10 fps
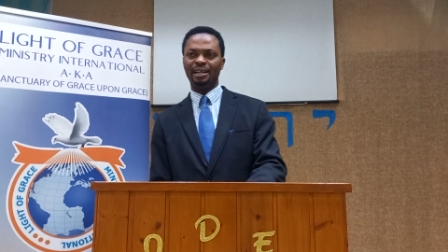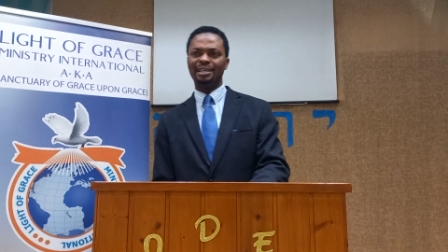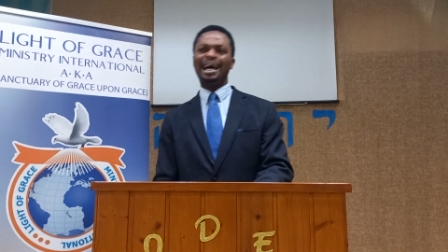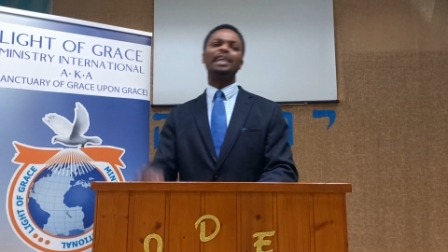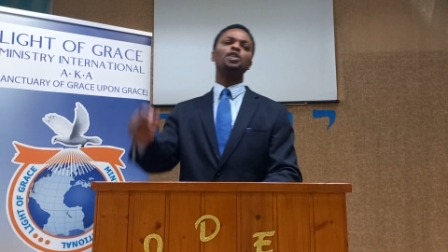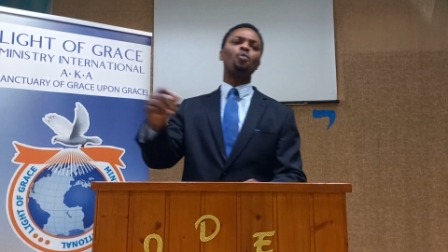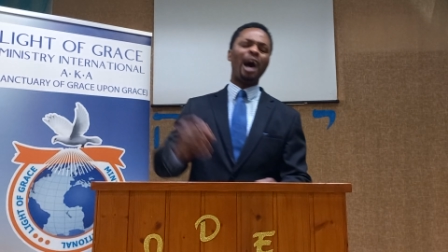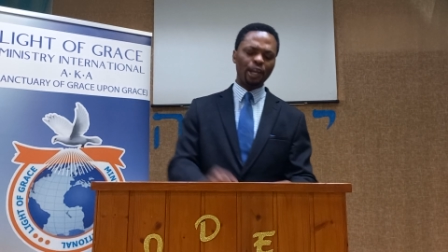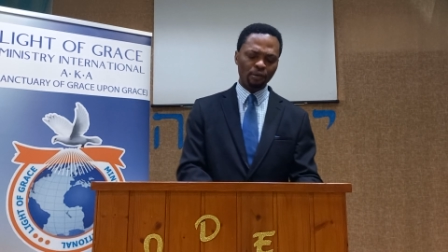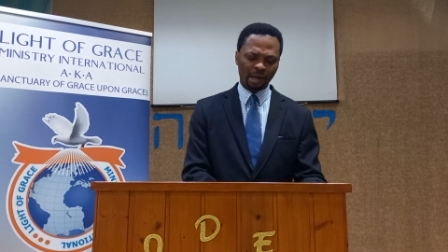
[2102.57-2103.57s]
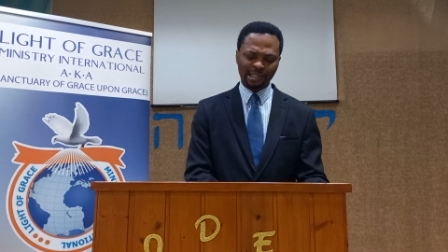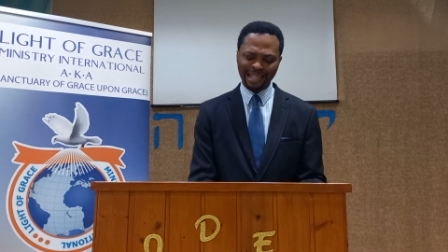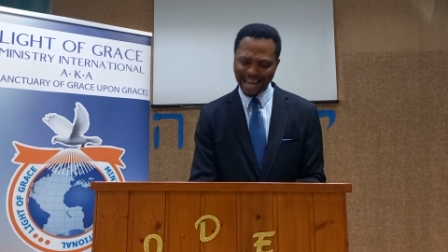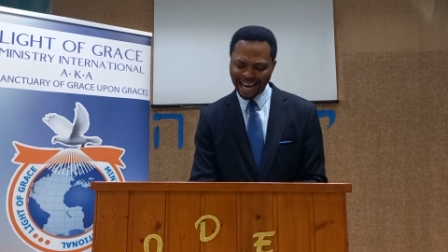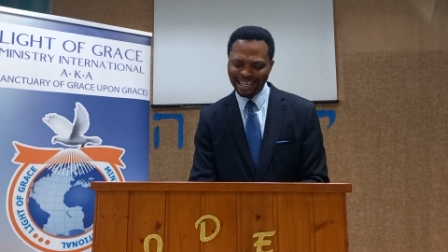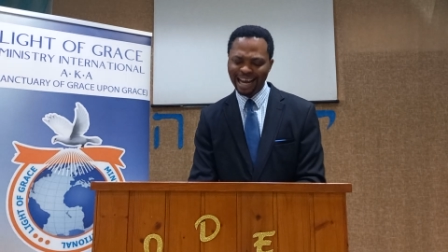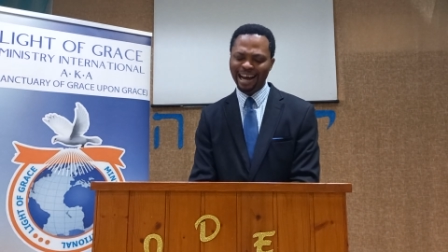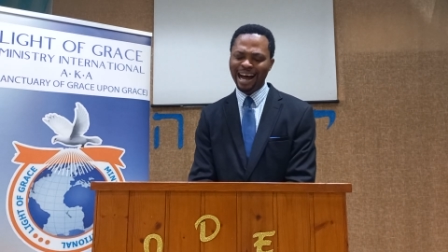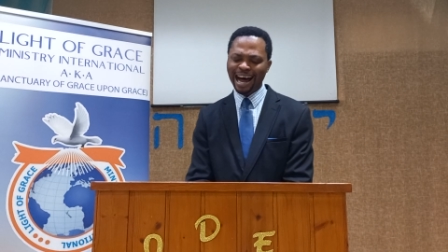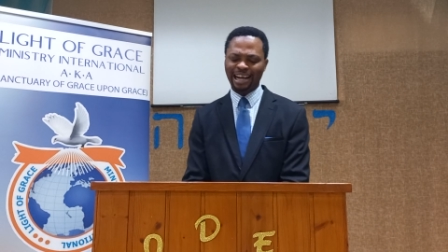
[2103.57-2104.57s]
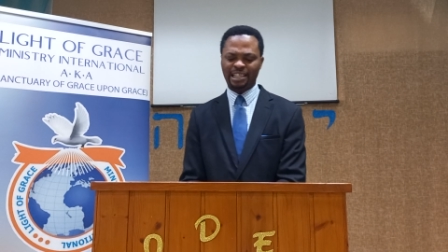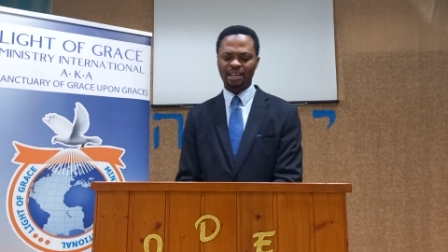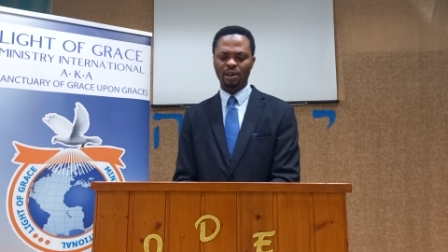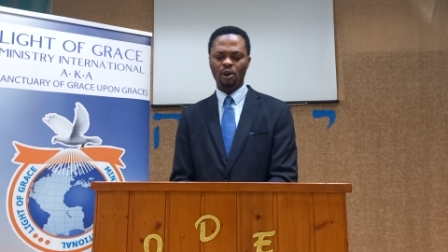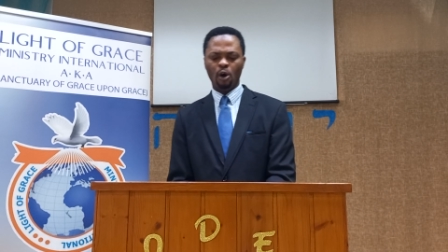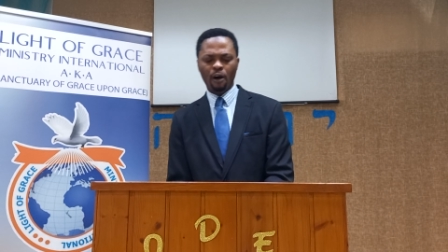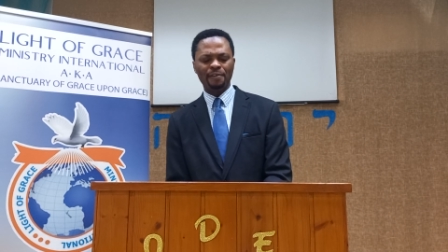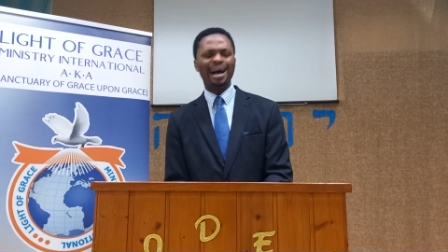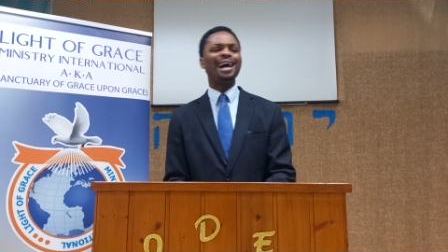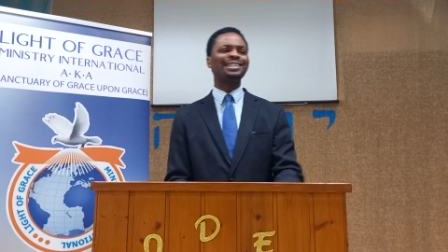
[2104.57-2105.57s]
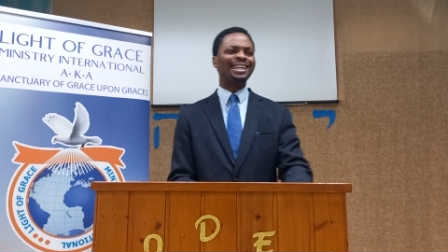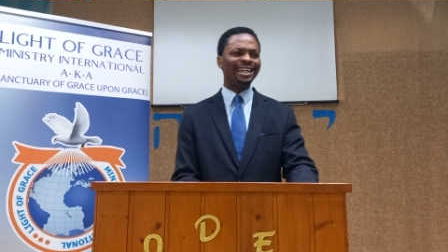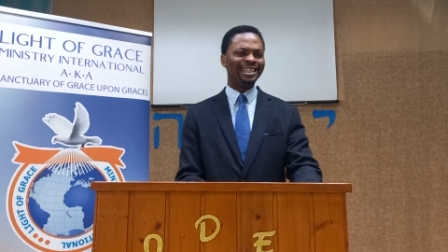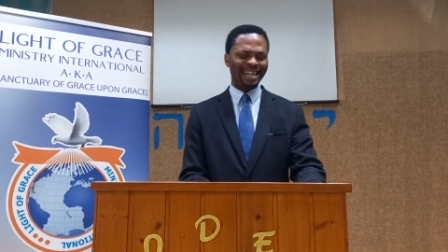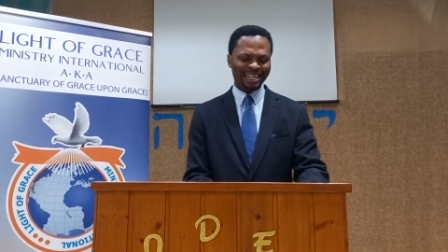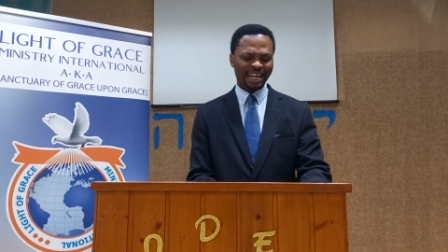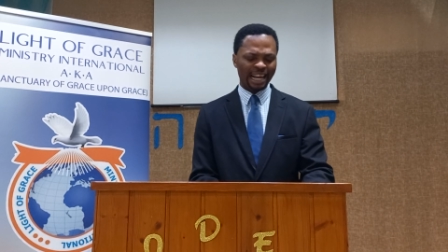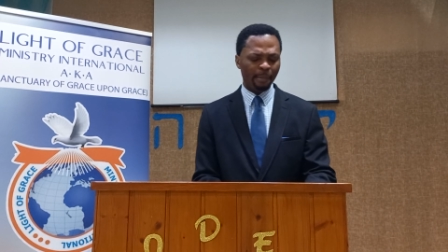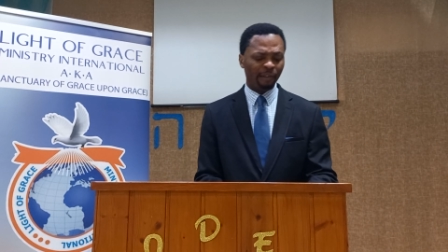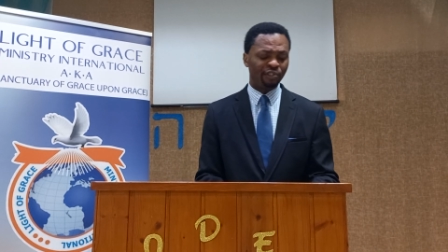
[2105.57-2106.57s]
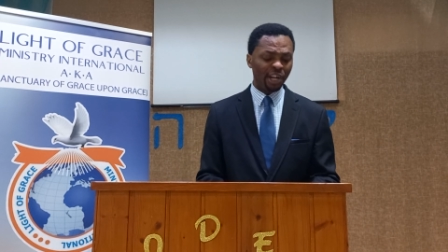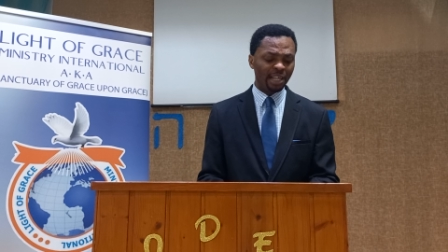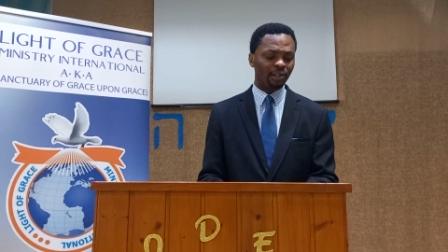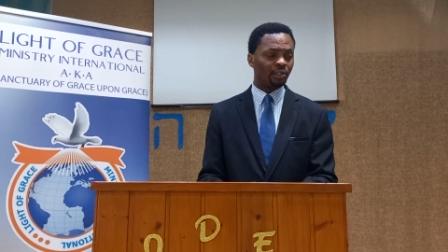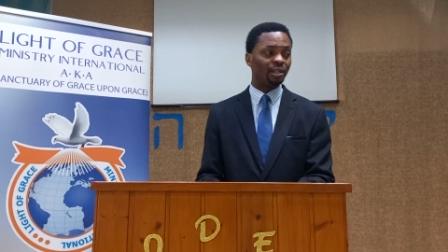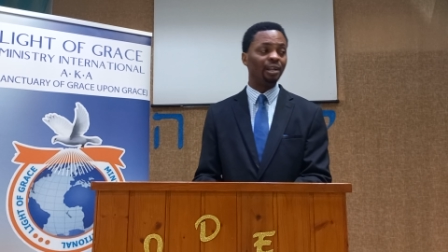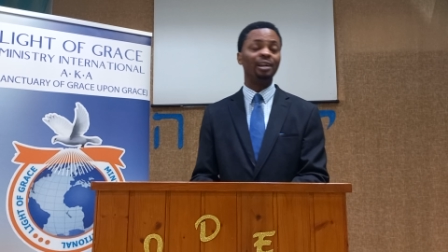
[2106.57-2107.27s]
That is why you must learn the act of asking in the name of Jesus